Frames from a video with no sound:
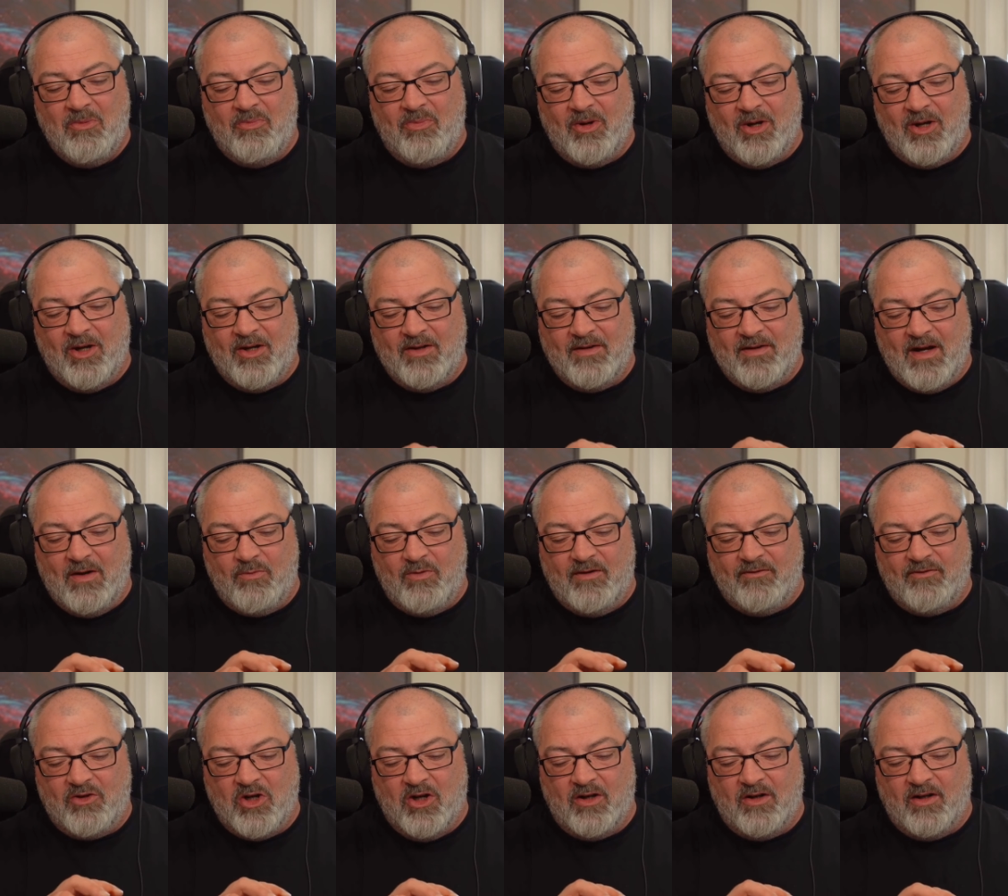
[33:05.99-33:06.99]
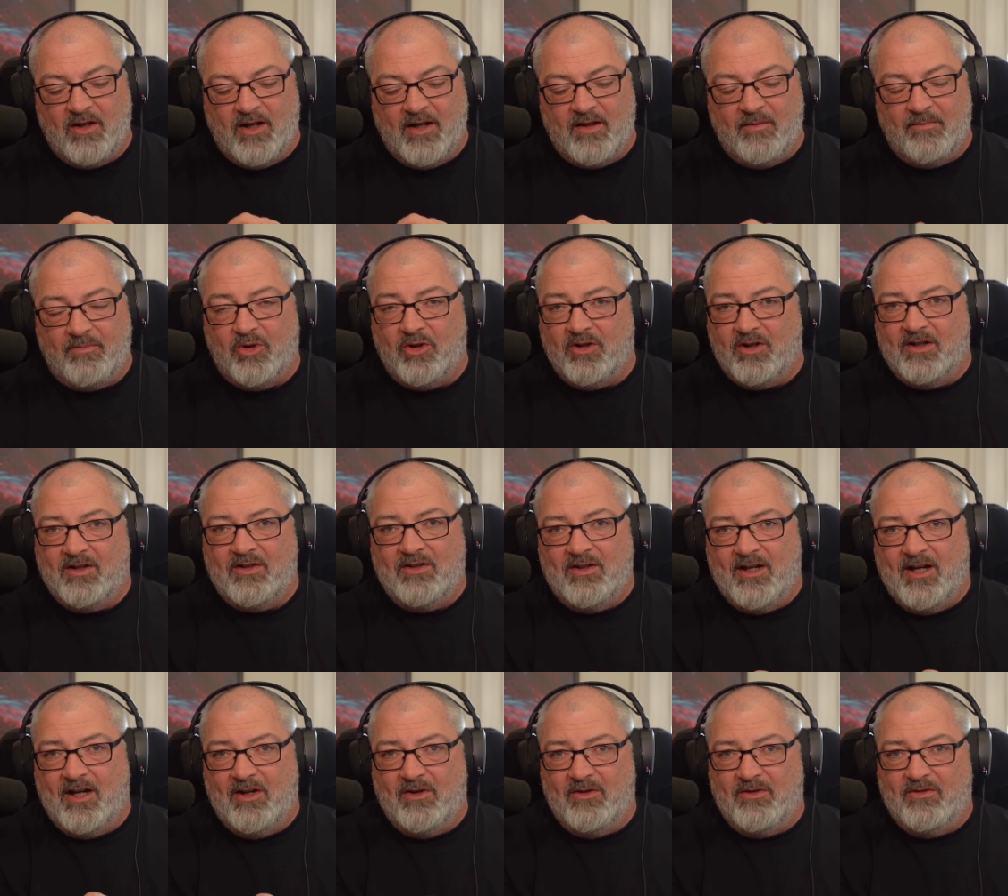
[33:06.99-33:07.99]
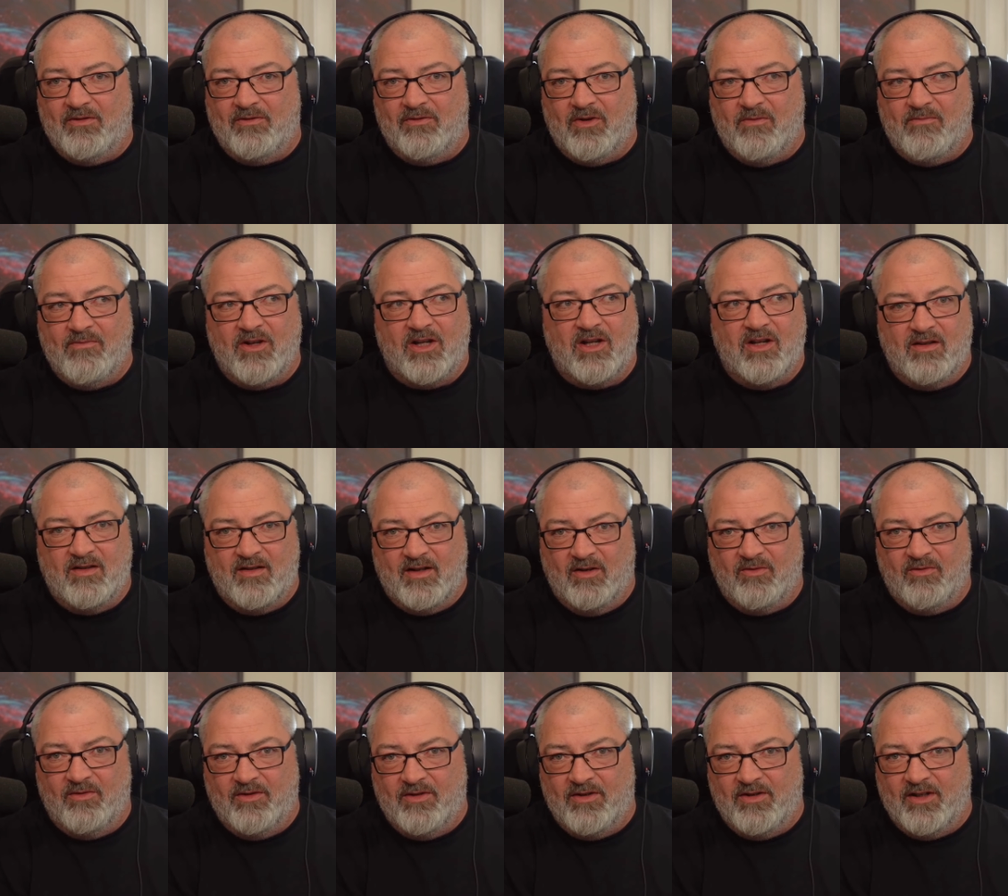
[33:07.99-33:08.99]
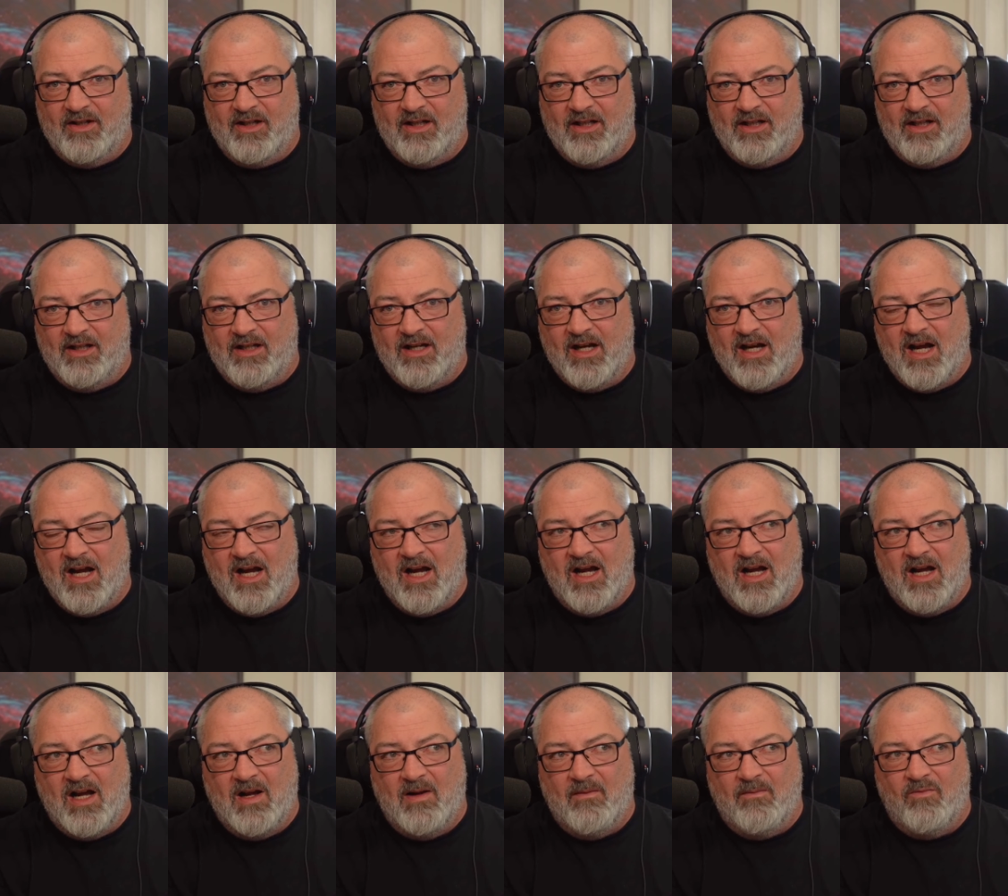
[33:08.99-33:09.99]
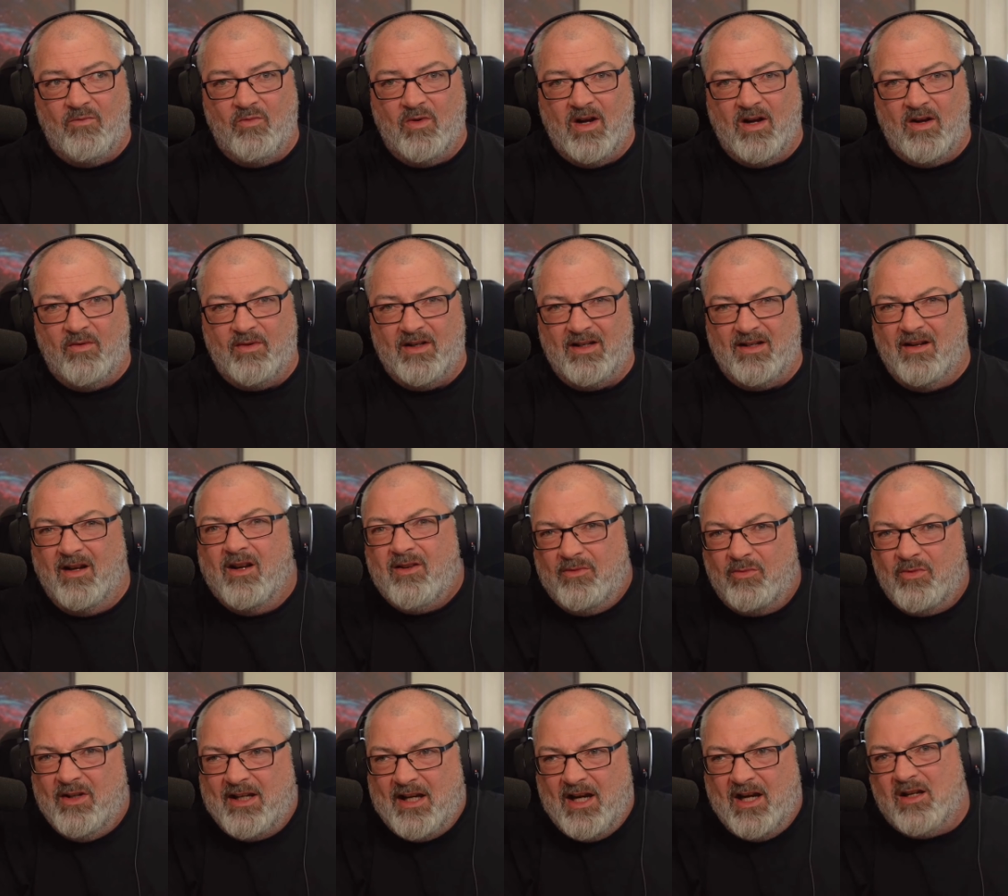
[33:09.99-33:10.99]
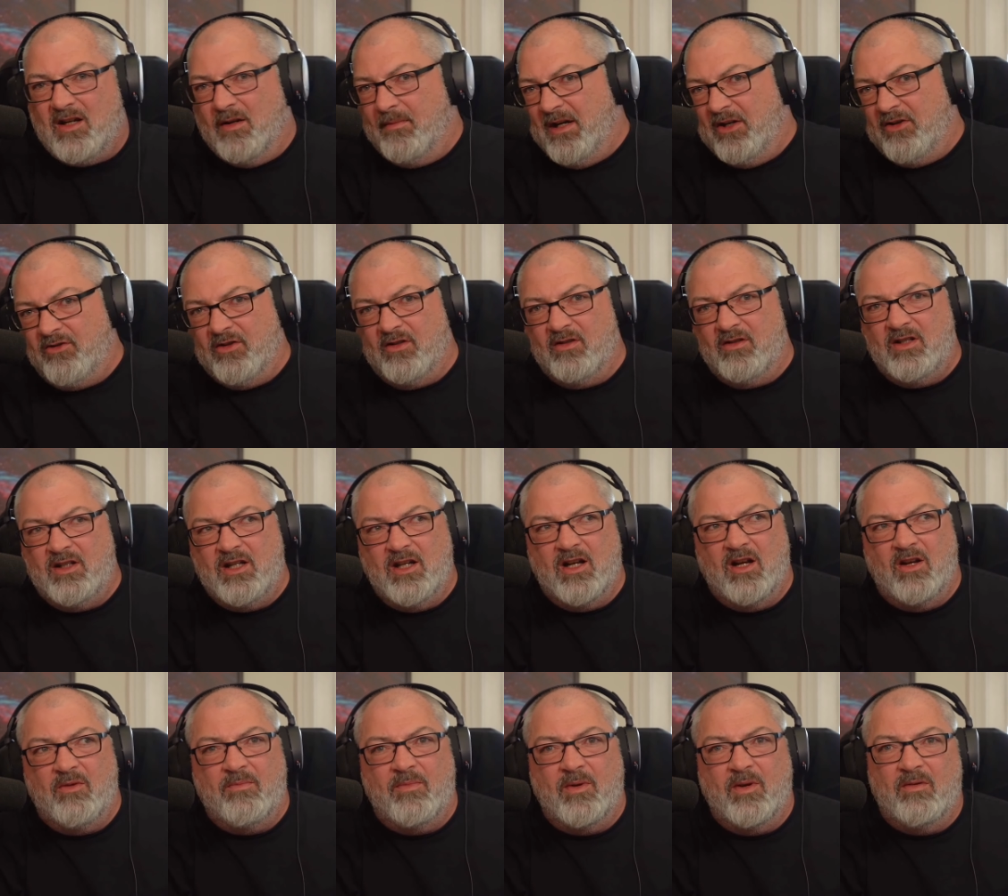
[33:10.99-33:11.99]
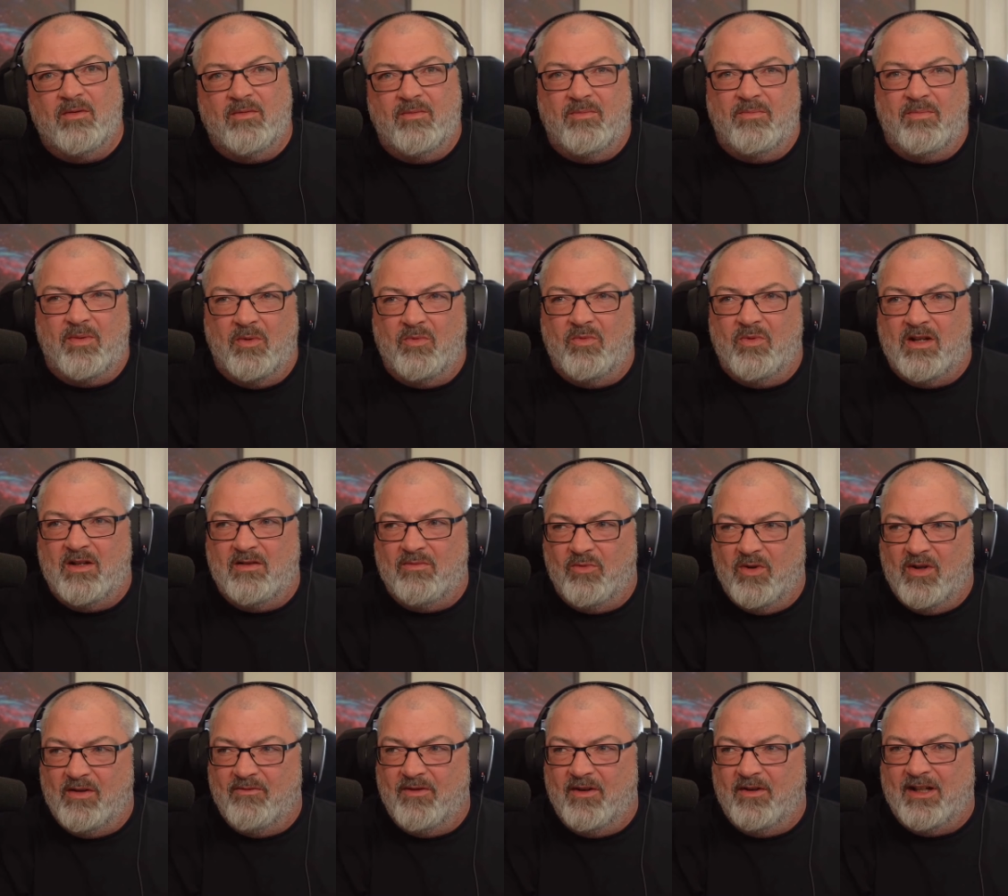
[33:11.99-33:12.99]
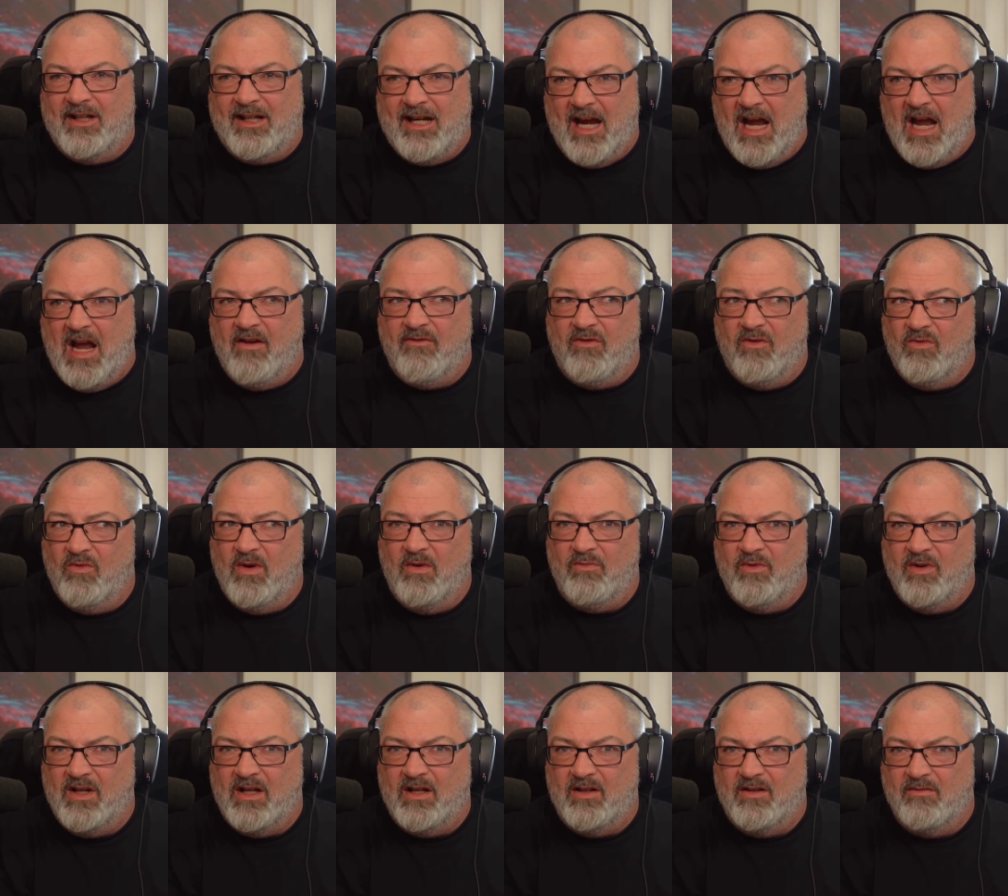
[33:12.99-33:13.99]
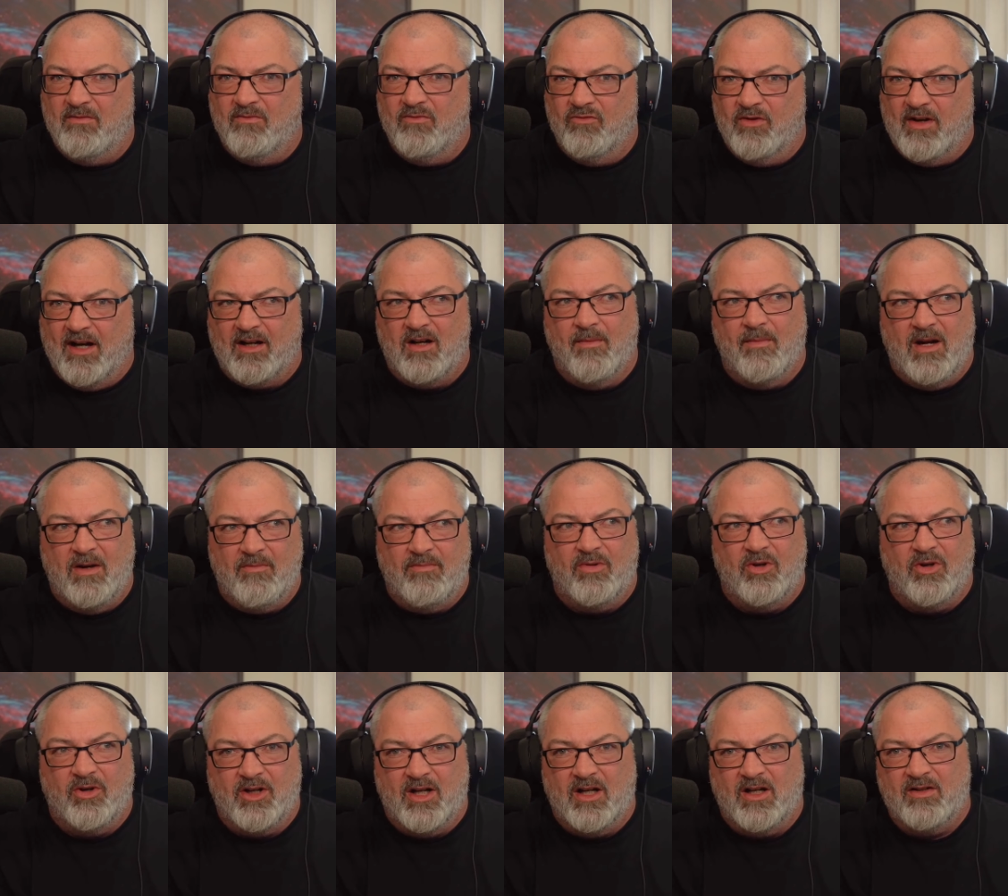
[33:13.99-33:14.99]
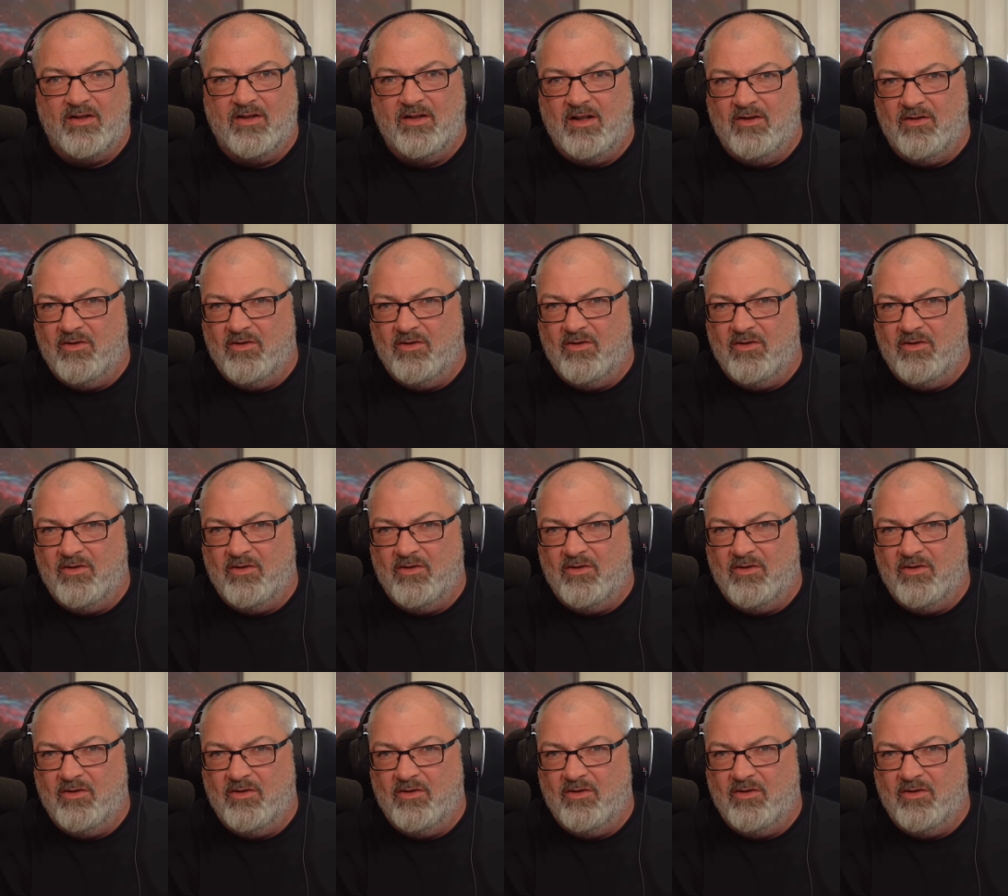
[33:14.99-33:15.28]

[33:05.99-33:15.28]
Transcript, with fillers: But then we've got like the product sales from the consultancy, um, where we we get a commission, you know. But but we we're very careful when we recommend products.